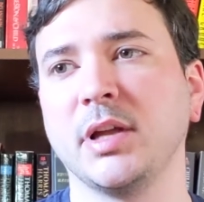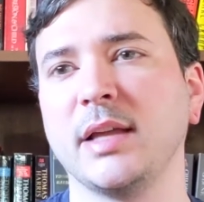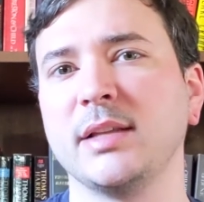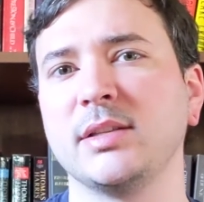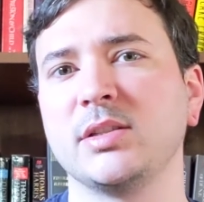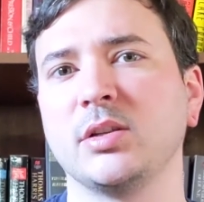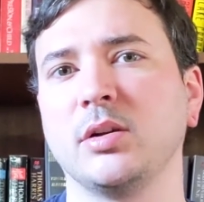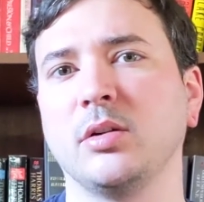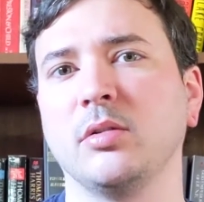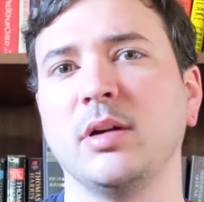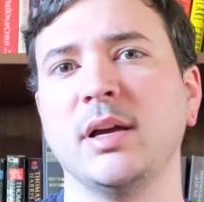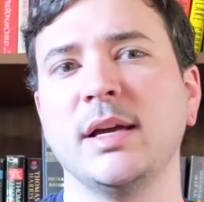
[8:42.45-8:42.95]
And
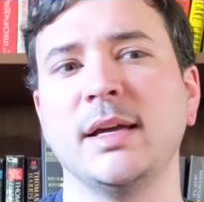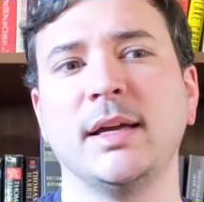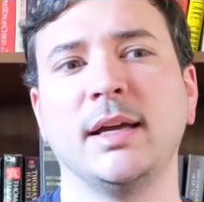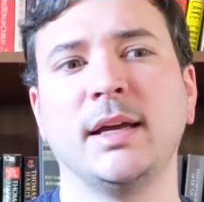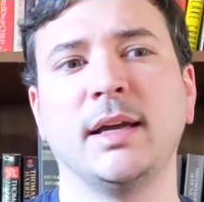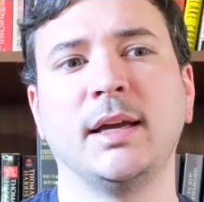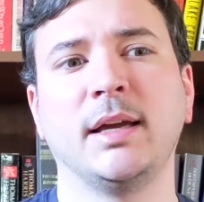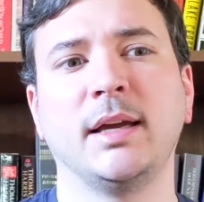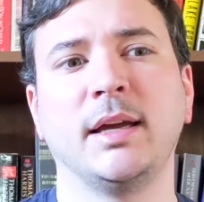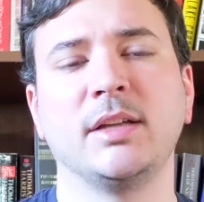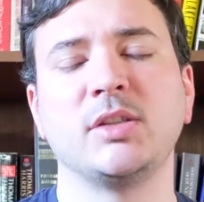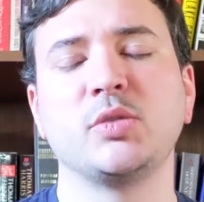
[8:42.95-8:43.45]
so
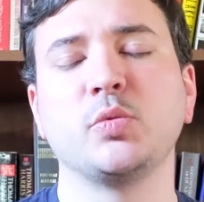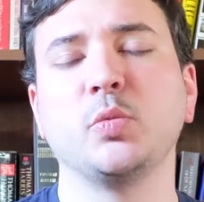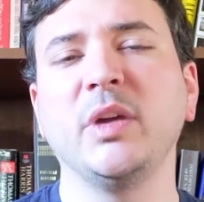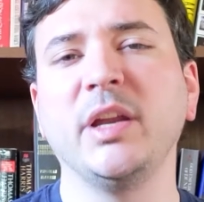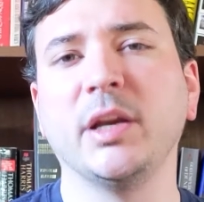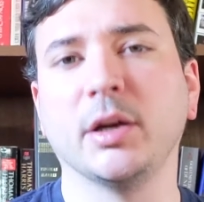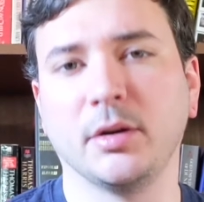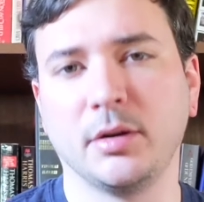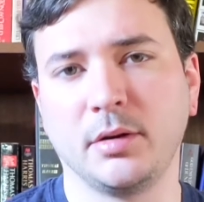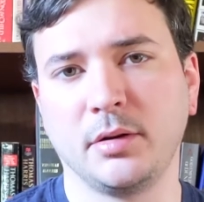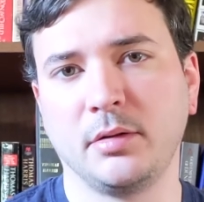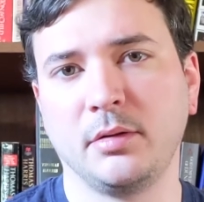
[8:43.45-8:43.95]
it's
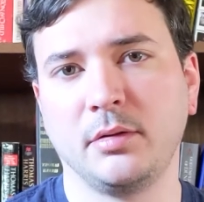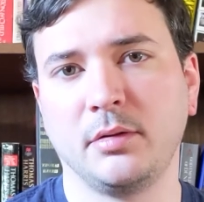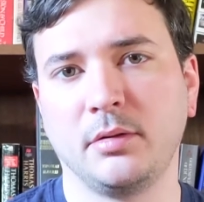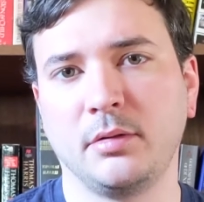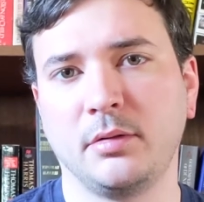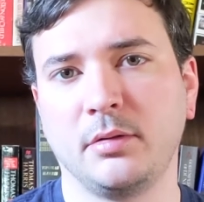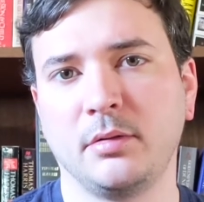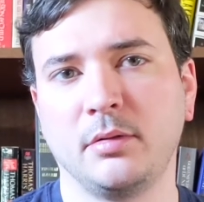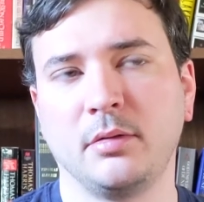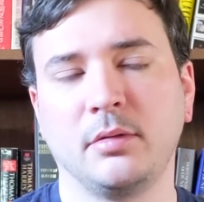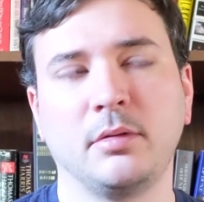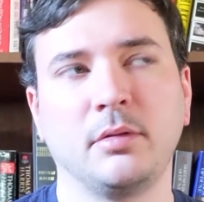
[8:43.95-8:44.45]
weird.
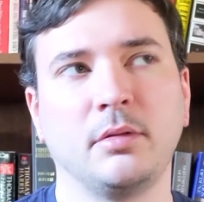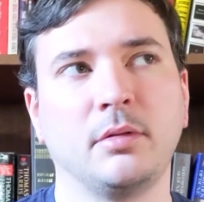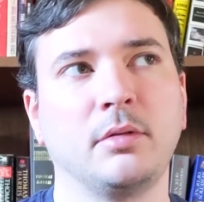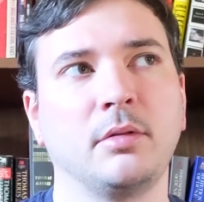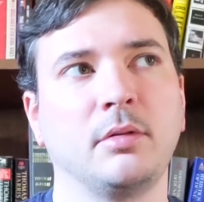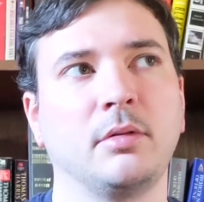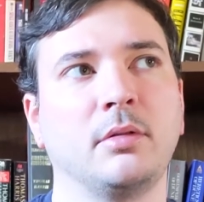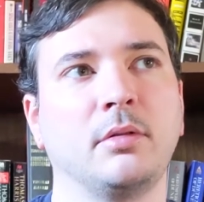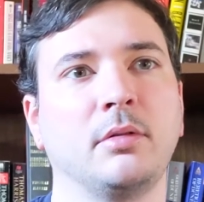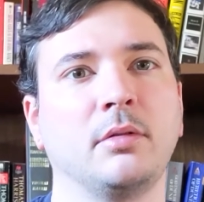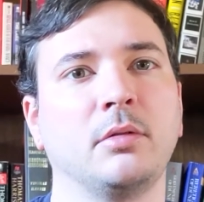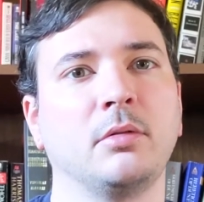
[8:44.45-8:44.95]

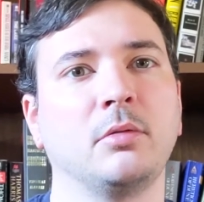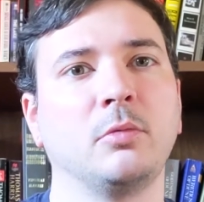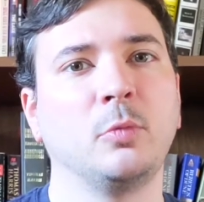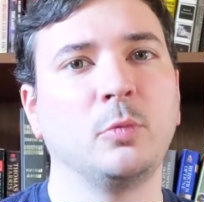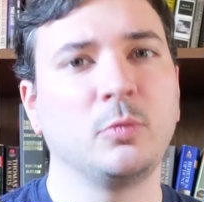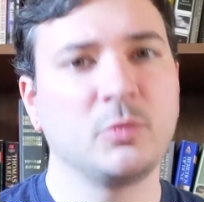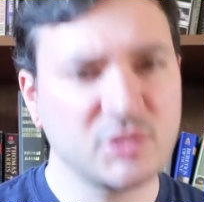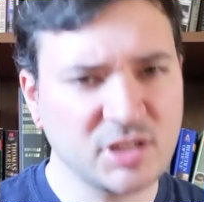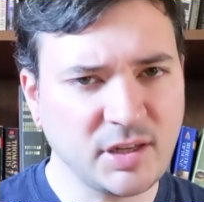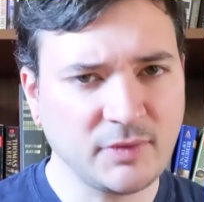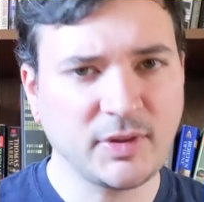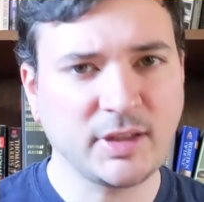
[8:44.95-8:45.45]

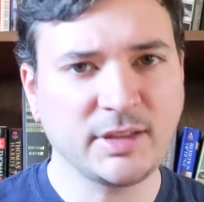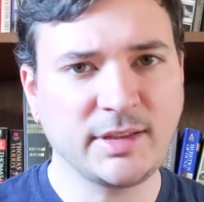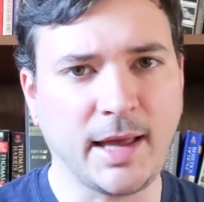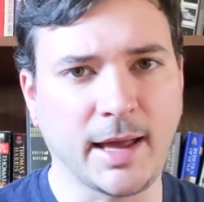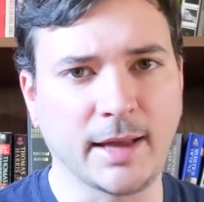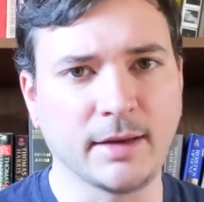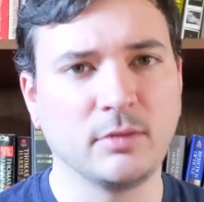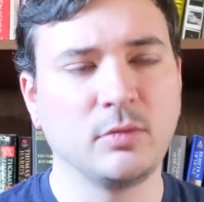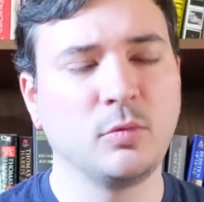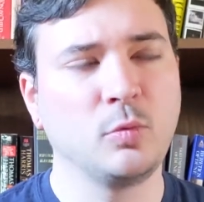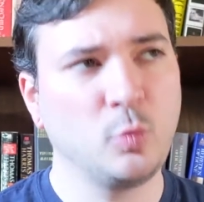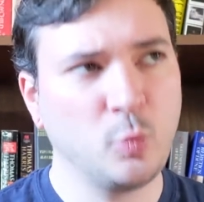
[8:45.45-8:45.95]
Stuff like
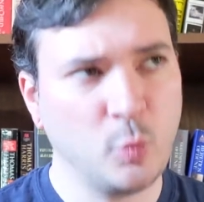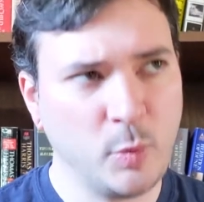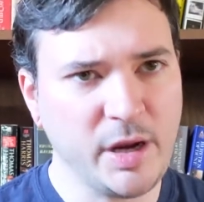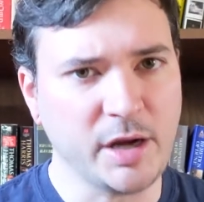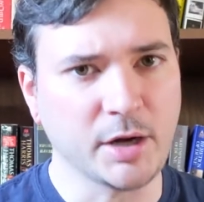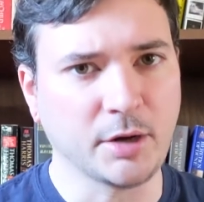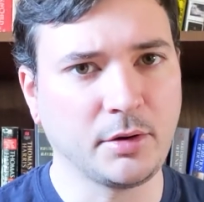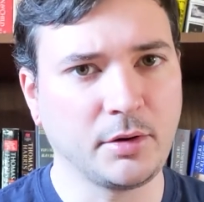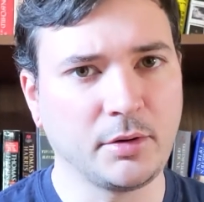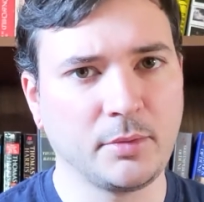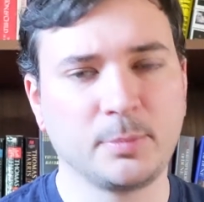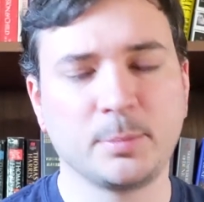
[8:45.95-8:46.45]
that.
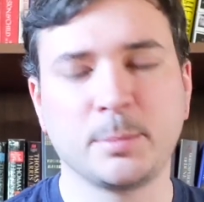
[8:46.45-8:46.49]
Weird.